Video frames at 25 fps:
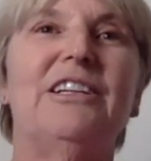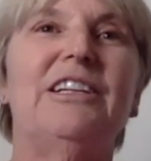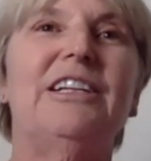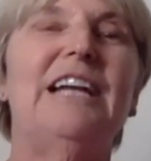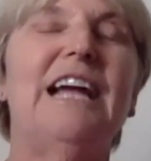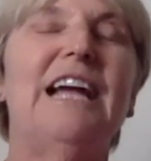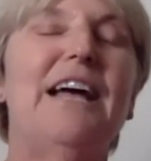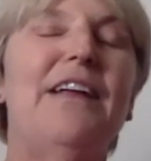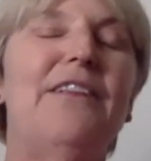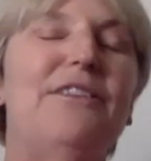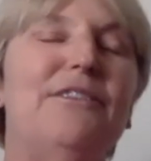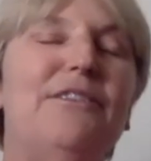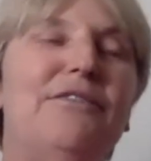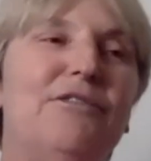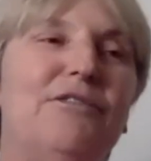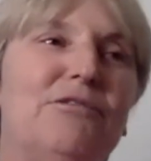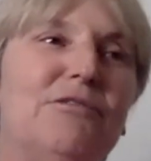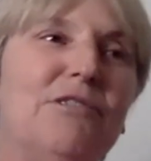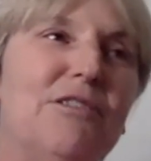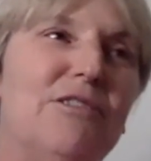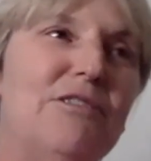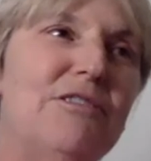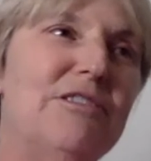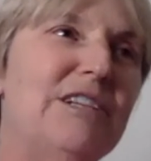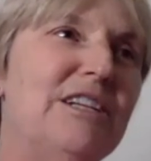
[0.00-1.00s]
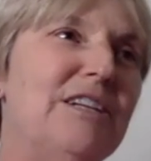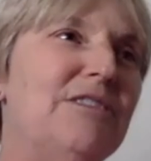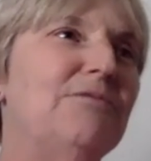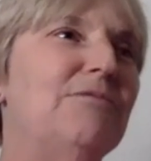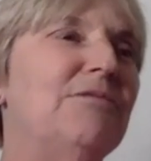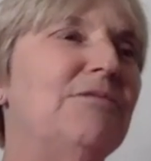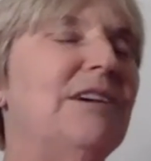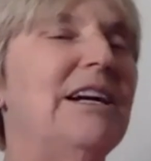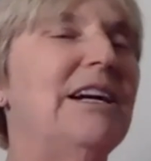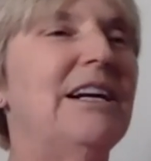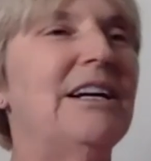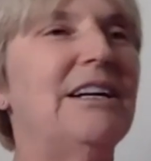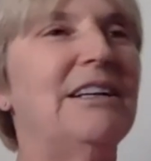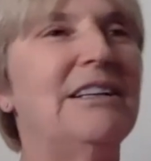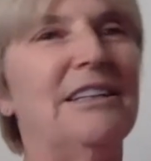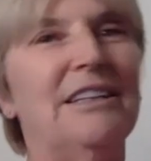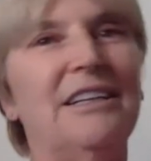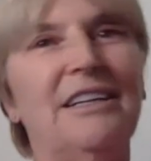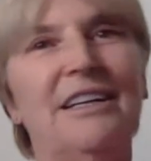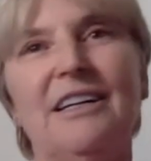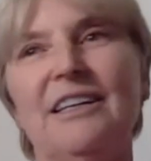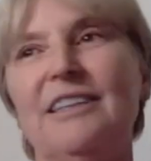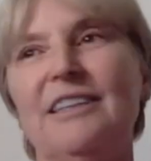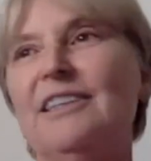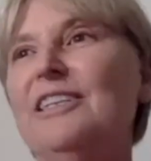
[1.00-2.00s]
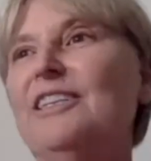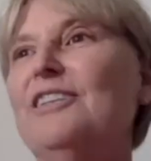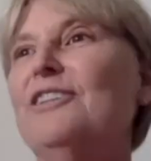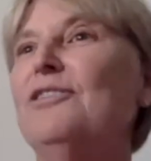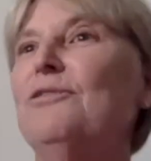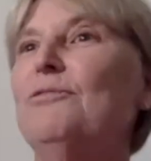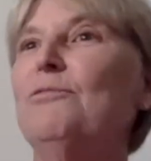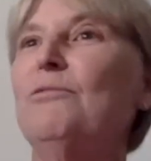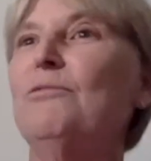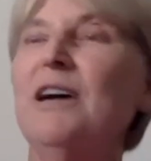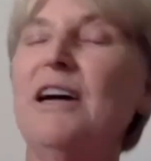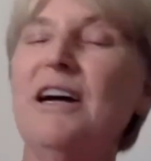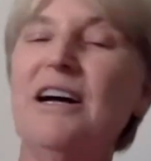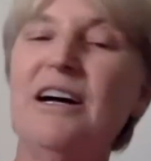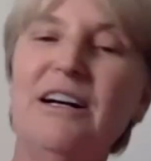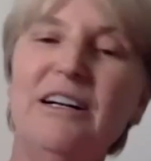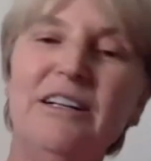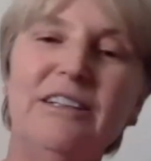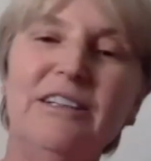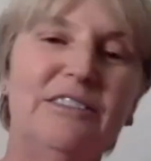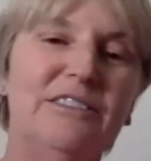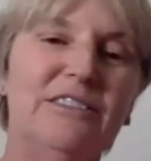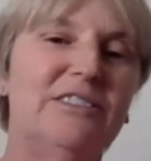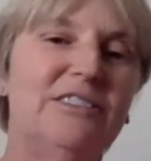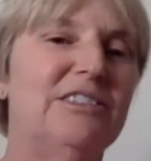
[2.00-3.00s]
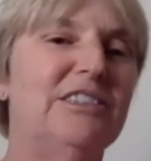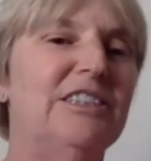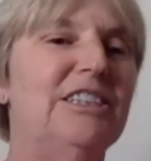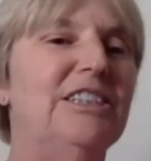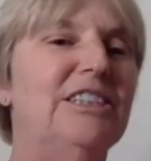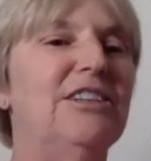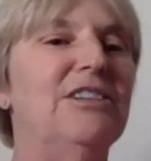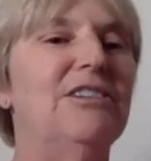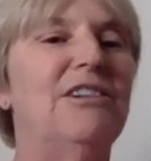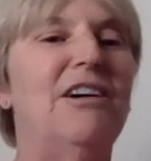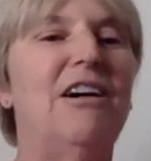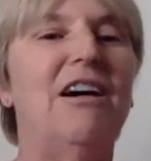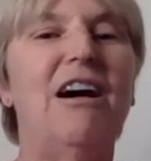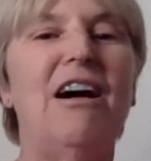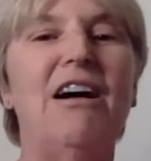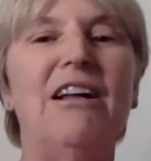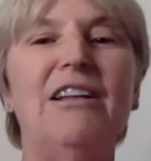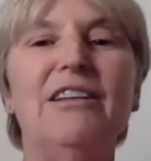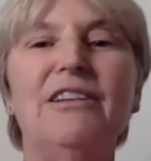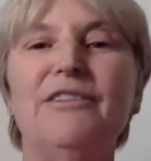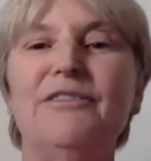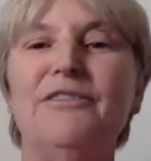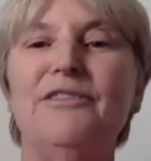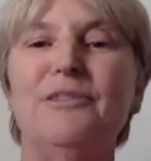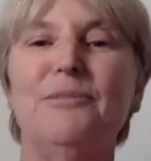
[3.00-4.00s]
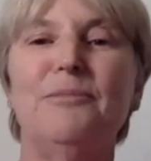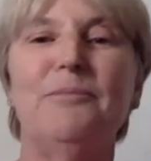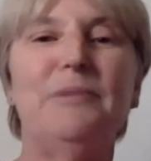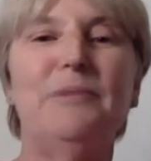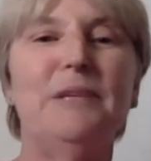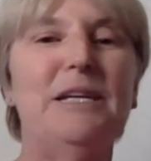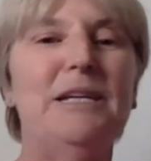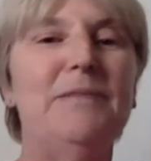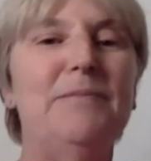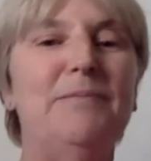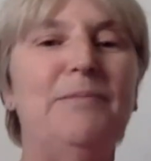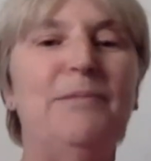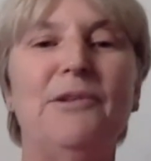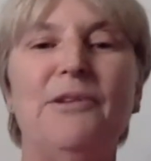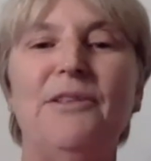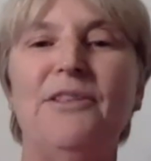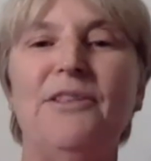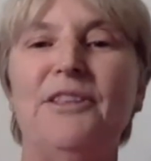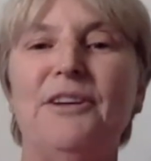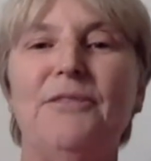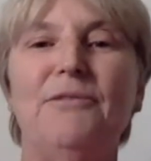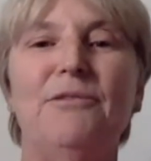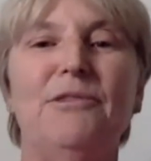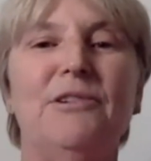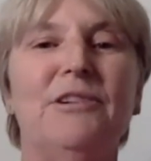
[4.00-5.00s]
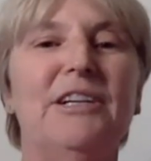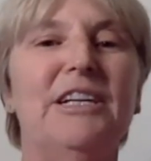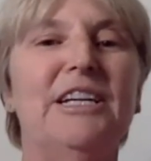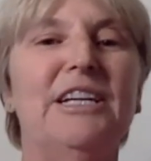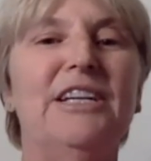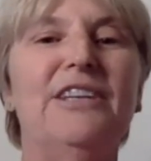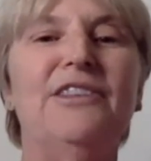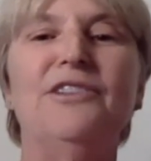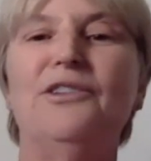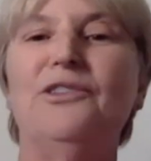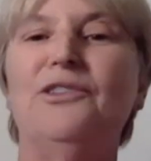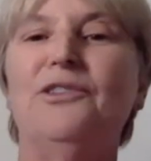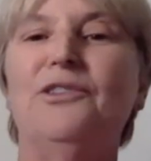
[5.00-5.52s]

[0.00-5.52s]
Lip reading: Kathy Veroni, Rayla, Linda Wells, you know, all of the people that were in those